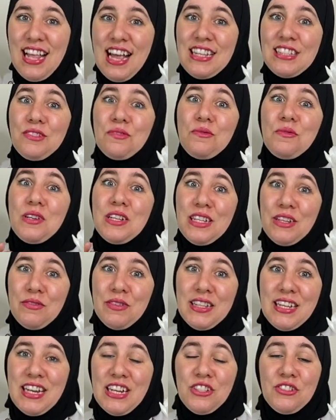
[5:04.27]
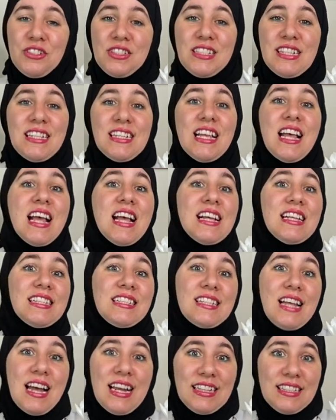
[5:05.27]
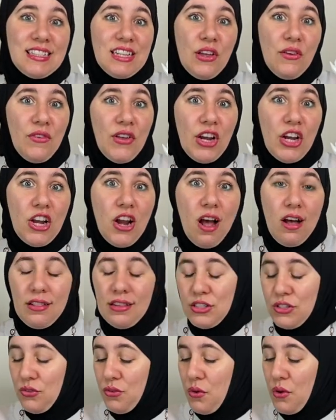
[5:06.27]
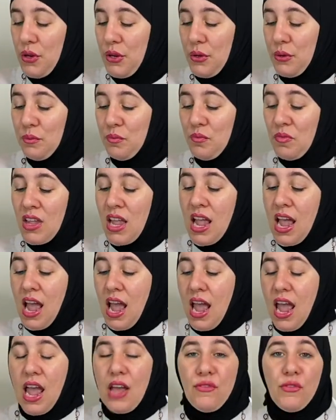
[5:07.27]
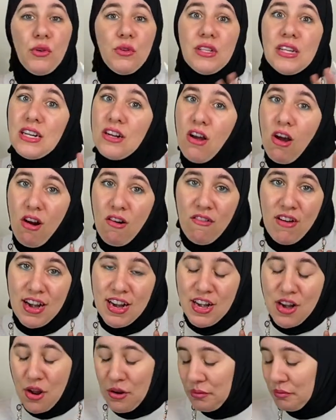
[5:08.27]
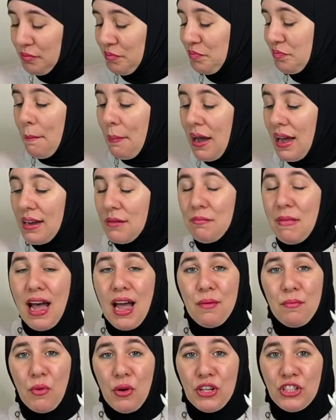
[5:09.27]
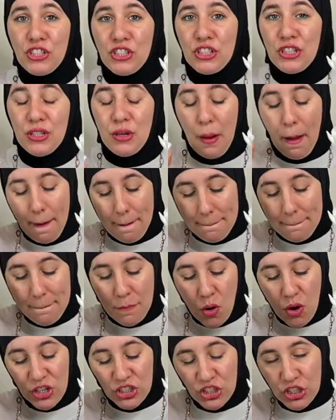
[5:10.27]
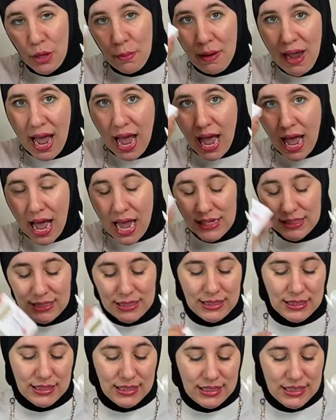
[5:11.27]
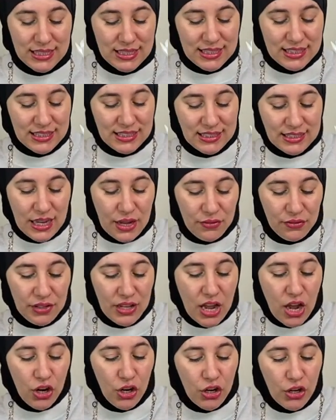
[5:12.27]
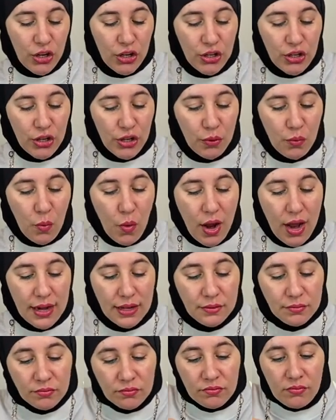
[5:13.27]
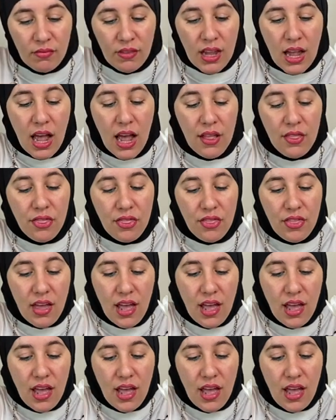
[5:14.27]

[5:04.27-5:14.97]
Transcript: that's really, really interesting scientific knowledge for you if you didn't already know. But Mad Moisture, Moisture Packed, definitely a good, good one. And